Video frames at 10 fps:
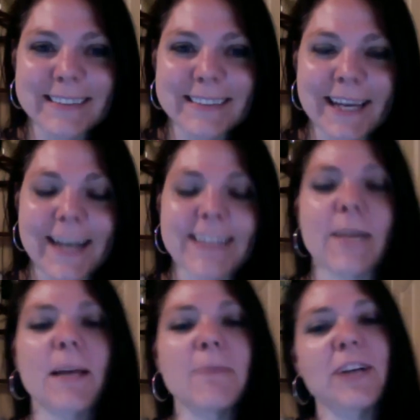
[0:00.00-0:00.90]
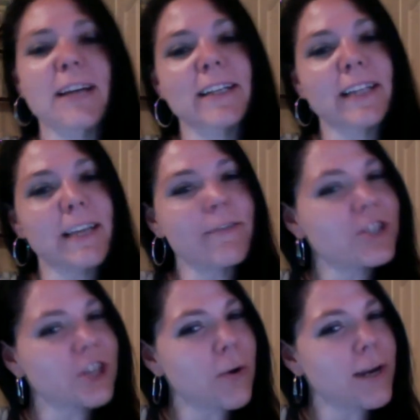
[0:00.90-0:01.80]
Yeah, because sometimes you got the cleavage
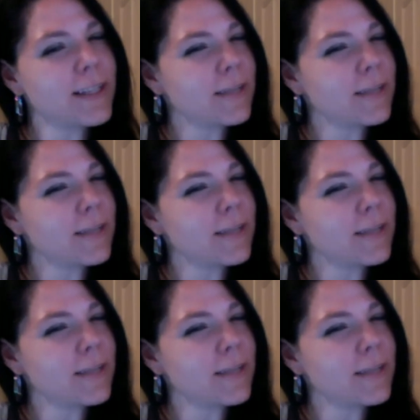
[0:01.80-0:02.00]
showing and